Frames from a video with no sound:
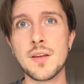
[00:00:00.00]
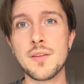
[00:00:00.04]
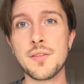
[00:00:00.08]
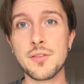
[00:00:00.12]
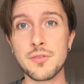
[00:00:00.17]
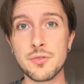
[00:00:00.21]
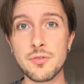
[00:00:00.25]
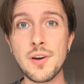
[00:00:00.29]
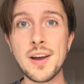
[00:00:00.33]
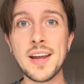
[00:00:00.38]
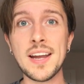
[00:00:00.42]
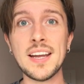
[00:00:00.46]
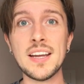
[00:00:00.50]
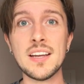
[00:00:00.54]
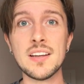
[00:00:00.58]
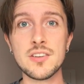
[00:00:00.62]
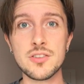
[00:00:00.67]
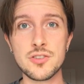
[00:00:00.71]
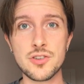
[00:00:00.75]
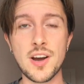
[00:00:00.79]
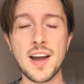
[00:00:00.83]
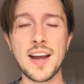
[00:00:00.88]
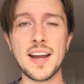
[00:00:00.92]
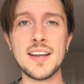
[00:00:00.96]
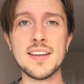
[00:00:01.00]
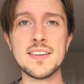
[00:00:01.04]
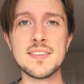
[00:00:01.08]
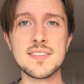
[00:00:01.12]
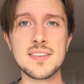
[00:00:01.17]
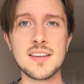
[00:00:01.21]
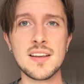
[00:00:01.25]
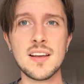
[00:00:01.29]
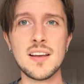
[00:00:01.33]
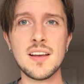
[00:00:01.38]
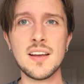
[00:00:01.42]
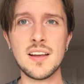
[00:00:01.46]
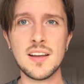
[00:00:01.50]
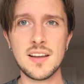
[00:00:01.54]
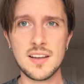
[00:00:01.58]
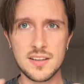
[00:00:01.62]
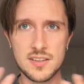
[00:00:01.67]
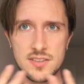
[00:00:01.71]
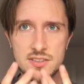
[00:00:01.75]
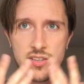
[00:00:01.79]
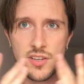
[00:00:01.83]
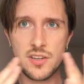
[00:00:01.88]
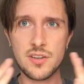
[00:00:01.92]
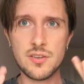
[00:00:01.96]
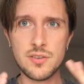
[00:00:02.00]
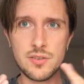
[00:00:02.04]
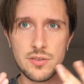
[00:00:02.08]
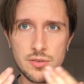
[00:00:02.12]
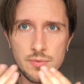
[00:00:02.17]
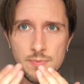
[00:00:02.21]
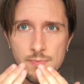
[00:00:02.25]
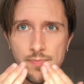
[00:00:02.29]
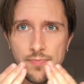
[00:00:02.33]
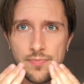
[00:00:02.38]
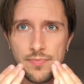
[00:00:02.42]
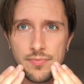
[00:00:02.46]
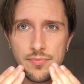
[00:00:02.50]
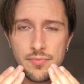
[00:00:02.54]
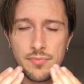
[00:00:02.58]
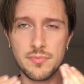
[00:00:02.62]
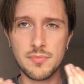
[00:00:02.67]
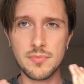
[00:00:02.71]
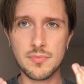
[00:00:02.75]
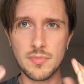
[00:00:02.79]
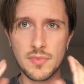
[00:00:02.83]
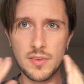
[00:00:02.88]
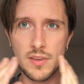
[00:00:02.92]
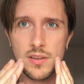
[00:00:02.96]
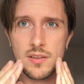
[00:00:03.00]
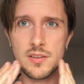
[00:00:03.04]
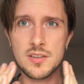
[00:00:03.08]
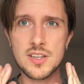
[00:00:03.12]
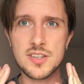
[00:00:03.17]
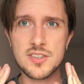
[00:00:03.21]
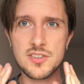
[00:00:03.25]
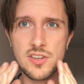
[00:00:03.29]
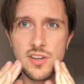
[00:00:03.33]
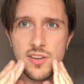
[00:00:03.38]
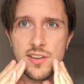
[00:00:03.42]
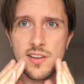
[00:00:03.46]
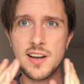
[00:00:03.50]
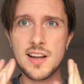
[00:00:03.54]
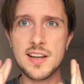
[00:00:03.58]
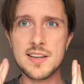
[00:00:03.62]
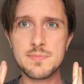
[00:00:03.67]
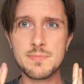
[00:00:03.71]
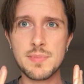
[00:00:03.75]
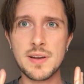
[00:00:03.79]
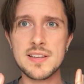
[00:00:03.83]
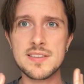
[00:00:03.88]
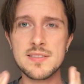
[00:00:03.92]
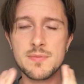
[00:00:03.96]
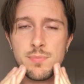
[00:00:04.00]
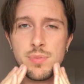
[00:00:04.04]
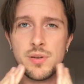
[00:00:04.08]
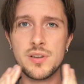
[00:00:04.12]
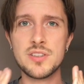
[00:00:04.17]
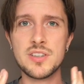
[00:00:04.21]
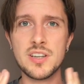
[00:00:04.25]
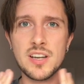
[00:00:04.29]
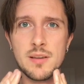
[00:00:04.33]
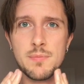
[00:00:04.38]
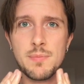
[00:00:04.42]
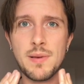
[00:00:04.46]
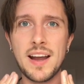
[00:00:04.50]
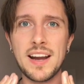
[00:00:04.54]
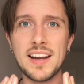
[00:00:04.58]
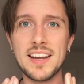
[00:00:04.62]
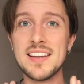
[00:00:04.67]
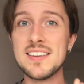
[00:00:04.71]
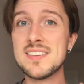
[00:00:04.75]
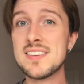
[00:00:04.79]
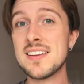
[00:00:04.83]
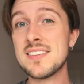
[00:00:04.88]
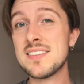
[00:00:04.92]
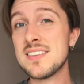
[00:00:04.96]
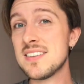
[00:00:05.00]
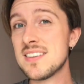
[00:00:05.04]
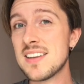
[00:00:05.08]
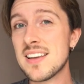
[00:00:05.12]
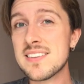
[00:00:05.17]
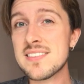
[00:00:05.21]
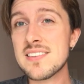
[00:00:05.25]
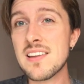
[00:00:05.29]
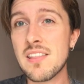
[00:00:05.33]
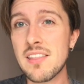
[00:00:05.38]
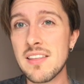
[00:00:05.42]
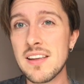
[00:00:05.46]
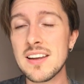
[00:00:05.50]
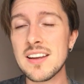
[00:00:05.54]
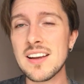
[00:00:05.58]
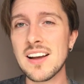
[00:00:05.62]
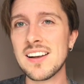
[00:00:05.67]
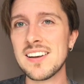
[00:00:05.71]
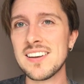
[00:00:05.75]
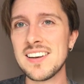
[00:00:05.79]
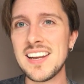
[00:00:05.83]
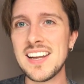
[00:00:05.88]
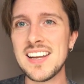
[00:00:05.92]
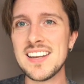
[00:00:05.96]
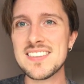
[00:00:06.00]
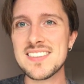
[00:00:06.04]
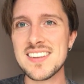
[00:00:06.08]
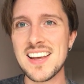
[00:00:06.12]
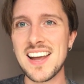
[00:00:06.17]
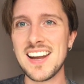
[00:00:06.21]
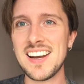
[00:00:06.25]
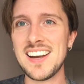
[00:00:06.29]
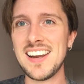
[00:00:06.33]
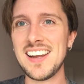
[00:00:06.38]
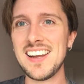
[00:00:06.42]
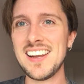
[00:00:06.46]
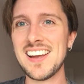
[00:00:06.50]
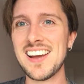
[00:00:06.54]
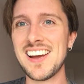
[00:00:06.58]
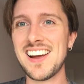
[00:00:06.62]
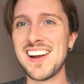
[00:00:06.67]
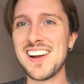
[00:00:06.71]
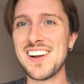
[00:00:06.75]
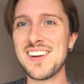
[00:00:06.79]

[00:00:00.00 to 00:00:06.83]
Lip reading: 3 trays to just do the last bits of pushing it back. He says he doesn't think I'll need any